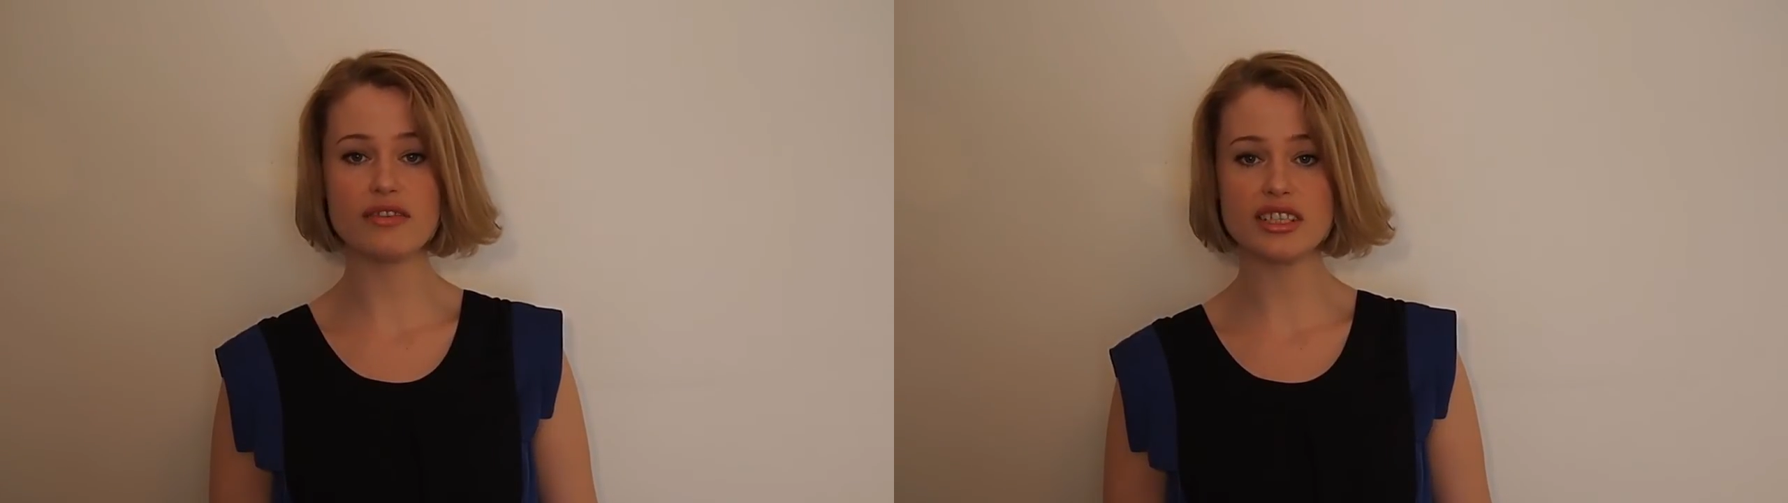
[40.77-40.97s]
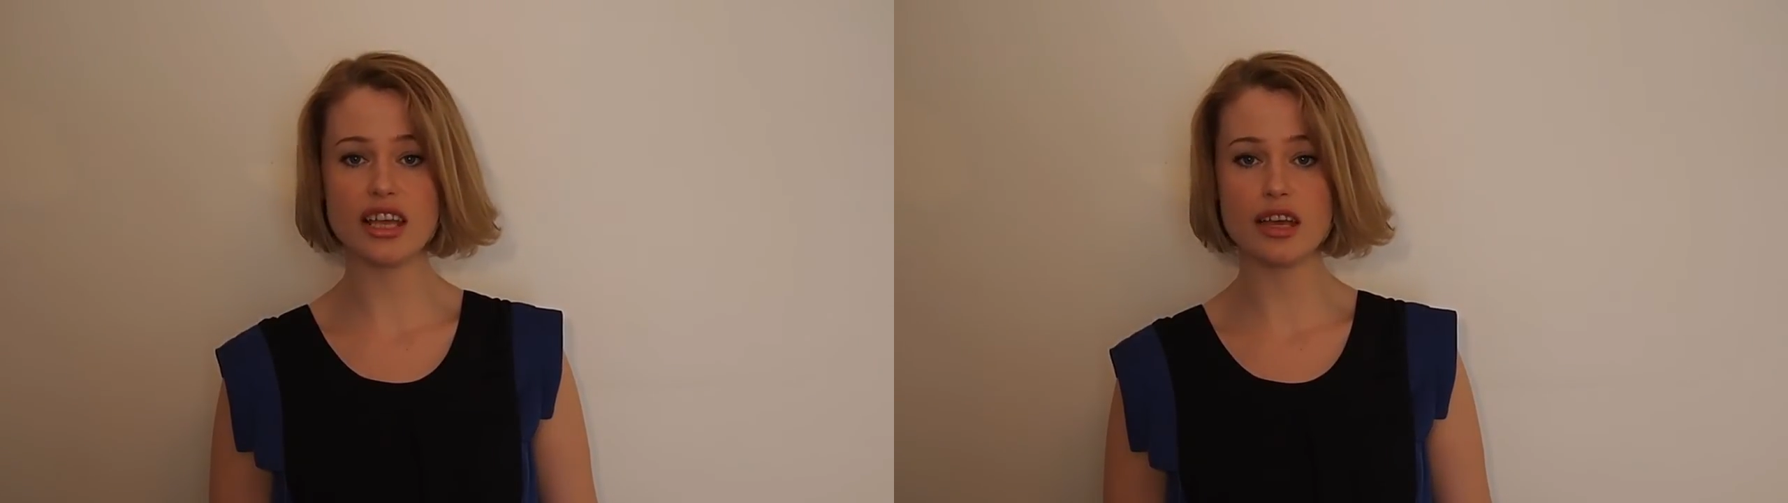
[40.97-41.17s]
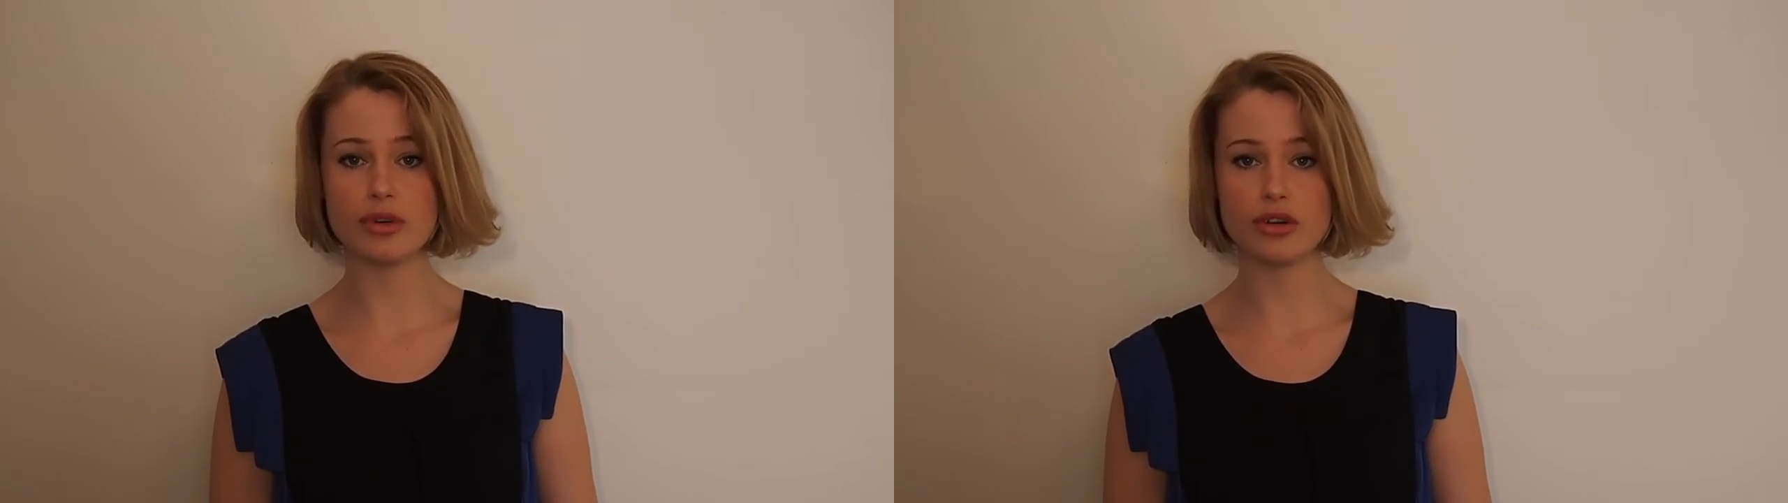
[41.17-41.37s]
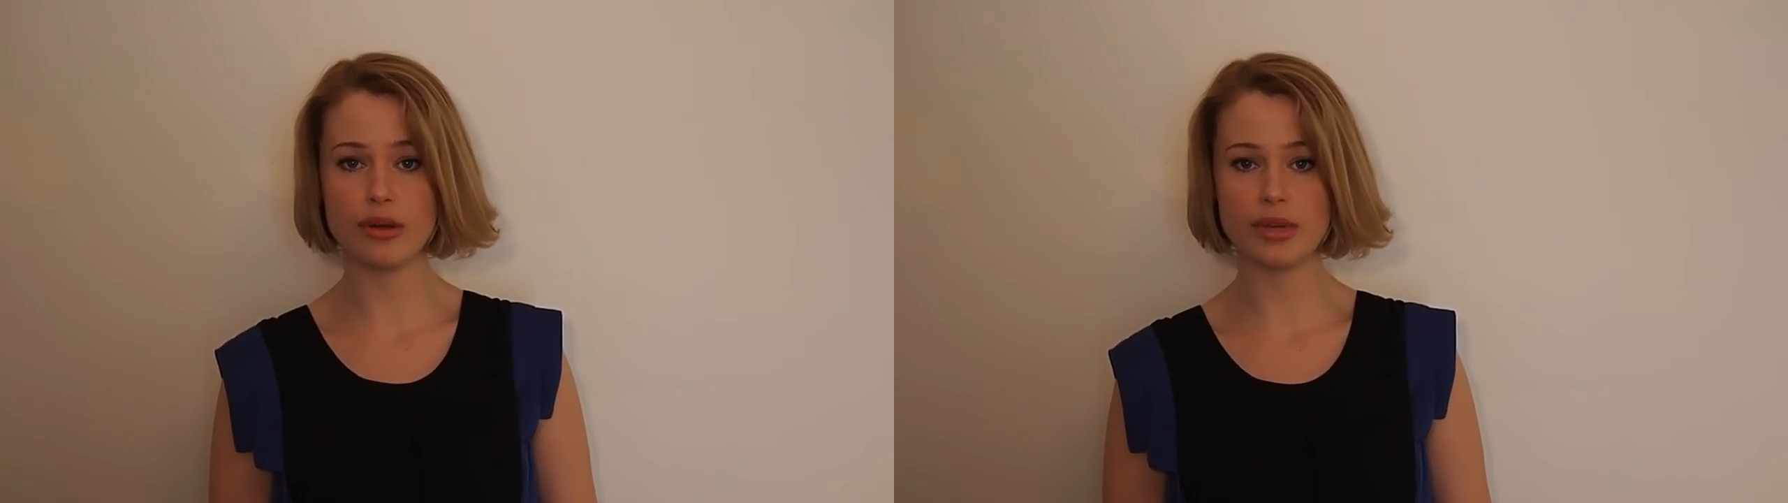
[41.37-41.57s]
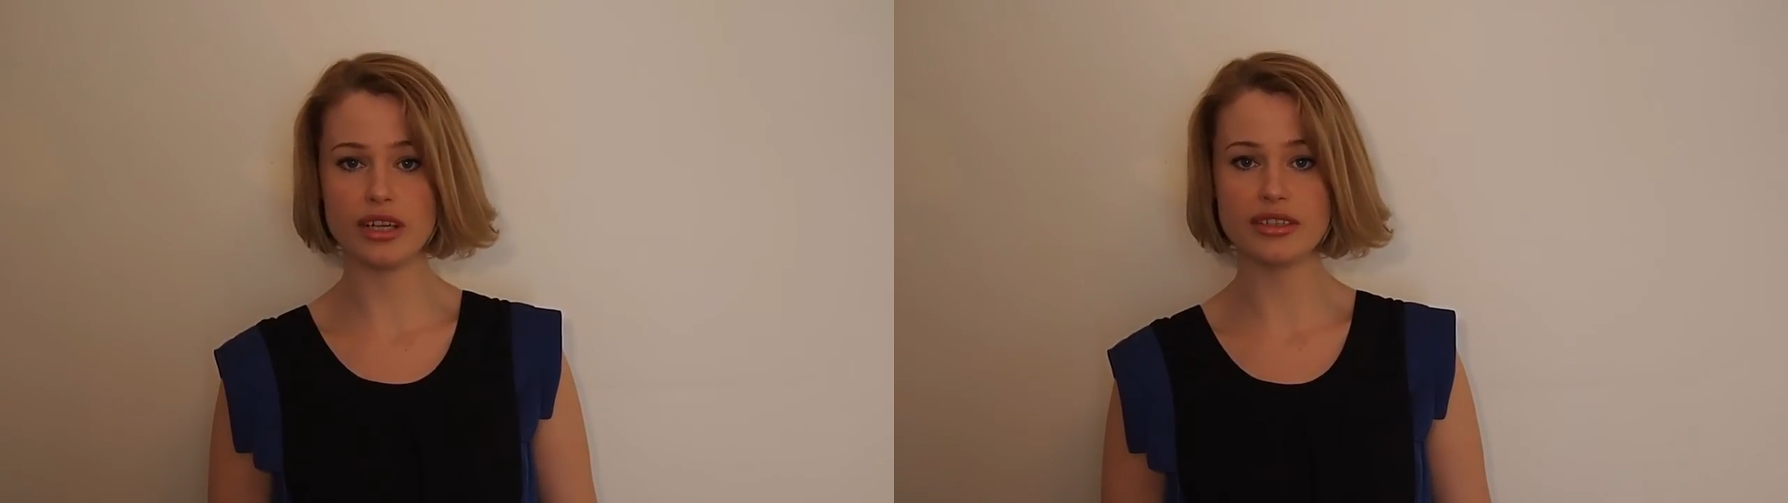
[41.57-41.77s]
for cyber
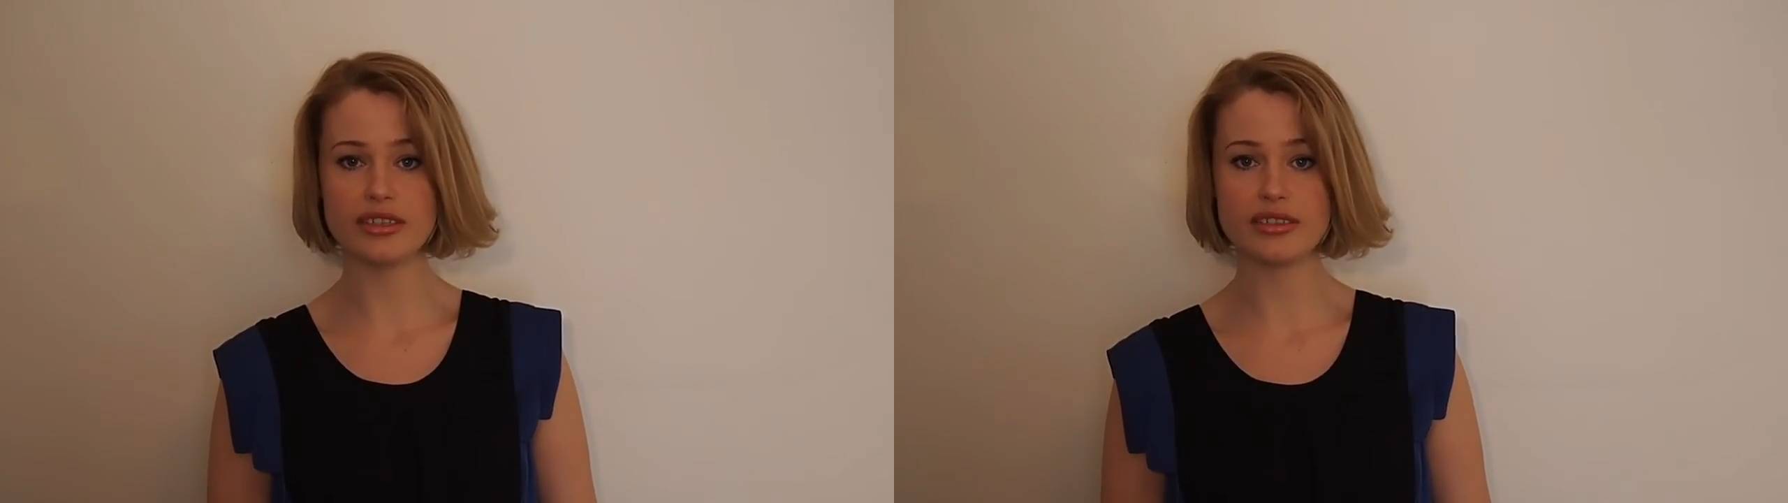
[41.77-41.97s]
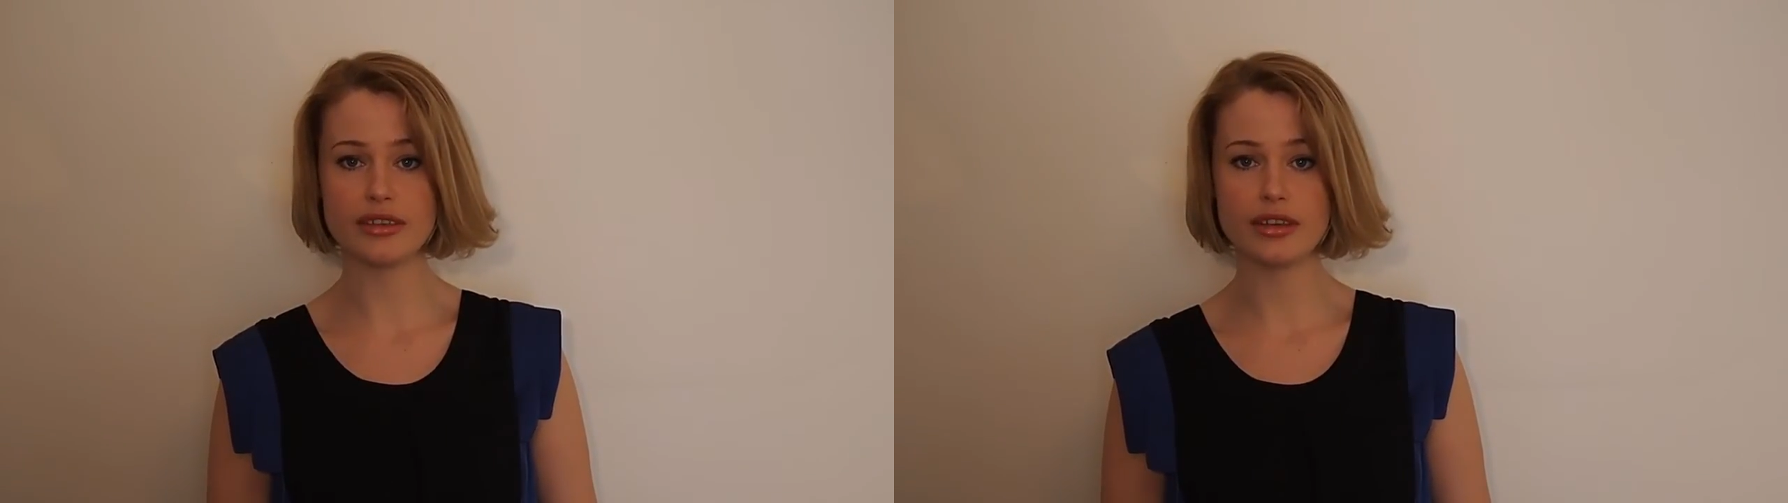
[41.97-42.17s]
criminals.